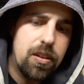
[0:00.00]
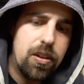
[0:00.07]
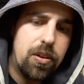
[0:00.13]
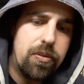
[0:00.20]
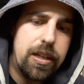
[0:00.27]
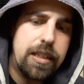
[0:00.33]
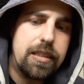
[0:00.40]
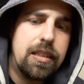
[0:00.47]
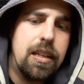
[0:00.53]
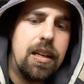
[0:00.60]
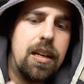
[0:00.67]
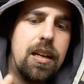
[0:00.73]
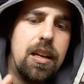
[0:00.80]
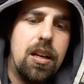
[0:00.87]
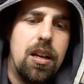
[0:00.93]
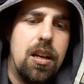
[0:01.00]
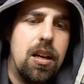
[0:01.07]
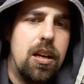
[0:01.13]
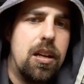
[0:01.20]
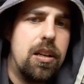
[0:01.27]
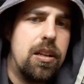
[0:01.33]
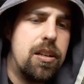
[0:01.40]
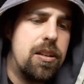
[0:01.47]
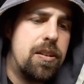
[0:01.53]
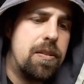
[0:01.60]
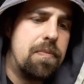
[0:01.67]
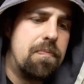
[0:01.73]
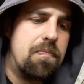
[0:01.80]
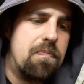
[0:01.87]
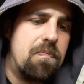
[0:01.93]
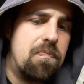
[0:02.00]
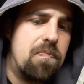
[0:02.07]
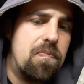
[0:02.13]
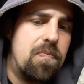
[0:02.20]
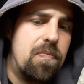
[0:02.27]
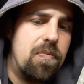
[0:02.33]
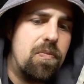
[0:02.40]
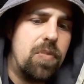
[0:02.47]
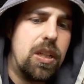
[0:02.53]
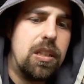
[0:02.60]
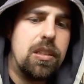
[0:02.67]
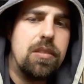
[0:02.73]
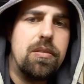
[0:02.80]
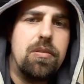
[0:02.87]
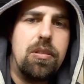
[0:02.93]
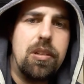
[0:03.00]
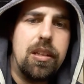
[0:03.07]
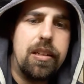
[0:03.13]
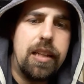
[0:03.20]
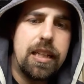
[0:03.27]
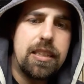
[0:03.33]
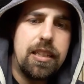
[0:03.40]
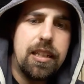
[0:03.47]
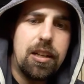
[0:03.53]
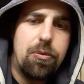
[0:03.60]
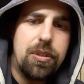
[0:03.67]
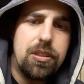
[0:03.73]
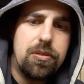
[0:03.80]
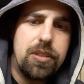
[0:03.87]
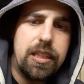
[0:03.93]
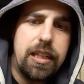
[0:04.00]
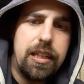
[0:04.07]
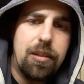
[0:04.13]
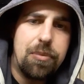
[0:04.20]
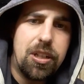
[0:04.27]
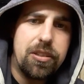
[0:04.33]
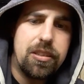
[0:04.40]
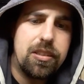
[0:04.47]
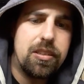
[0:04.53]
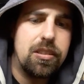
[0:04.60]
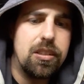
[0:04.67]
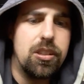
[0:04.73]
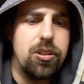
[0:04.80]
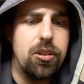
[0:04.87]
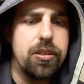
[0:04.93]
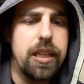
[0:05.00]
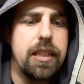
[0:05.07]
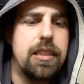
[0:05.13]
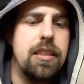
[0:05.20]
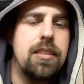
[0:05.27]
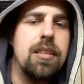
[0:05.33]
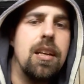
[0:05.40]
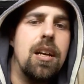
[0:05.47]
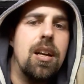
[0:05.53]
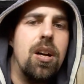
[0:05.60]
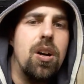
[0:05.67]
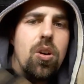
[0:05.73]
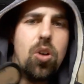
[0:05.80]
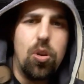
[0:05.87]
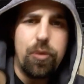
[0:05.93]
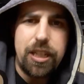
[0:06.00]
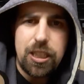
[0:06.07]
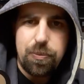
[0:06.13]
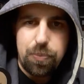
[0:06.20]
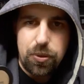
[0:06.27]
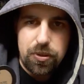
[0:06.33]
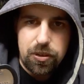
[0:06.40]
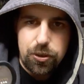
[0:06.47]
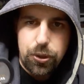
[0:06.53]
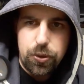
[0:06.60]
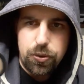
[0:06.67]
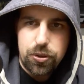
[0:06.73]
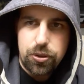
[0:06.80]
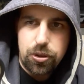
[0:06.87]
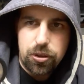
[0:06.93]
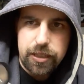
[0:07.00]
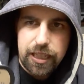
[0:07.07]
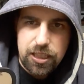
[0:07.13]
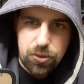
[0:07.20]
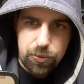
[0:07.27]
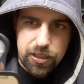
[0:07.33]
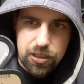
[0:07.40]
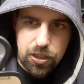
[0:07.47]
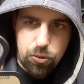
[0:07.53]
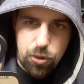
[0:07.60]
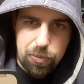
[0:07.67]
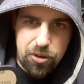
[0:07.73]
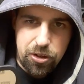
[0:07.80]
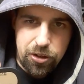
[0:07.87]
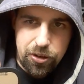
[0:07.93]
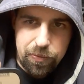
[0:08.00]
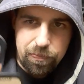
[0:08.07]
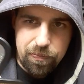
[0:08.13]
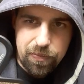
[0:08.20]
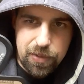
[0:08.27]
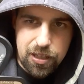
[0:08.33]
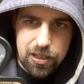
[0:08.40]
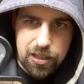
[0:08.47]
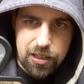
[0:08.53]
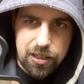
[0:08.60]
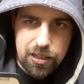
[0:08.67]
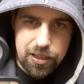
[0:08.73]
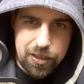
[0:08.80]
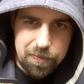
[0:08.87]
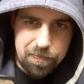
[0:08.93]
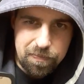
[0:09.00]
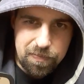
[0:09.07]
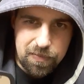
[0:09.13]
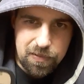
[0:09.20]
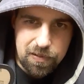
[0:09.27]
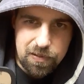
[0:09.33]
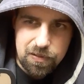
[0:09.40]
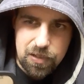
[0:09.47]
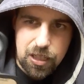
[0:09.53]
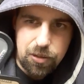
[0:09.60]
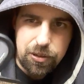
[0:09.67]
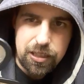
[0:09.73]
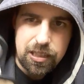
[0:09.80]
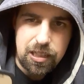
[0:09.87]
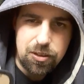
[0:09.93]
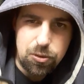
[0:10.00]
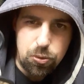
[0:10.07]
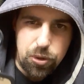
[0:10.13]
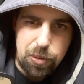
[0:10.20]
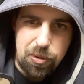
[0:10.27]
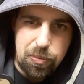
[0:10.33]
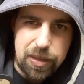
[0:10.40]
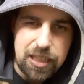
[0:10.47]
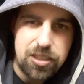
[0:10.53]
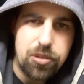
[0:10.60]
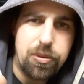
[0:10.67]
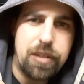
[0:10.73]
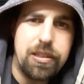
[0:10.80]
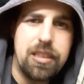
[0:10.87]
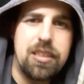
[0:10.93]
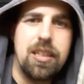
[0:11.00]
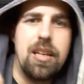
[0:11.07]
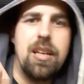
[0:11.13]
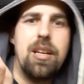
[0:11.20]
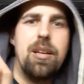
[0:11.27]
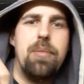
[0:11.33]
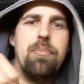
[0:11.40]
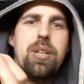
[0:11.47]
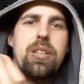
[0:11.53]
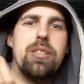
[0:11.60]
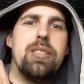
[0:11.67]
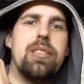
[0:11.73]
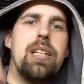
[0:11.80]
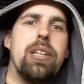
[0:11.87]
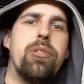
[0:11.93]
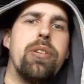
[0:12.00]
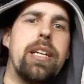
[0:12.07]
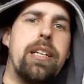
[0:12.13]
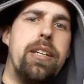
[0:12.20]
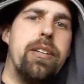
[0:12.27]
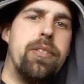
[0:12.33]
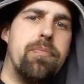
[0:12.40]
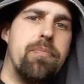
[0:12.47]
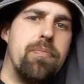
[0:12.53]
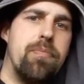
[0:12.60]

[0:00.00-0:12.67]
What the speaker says: All right. Um, but the next thing I want to say about dog tags is always use dog tags with rubber. How do you say this? Rubber bands around it, because like you can hear,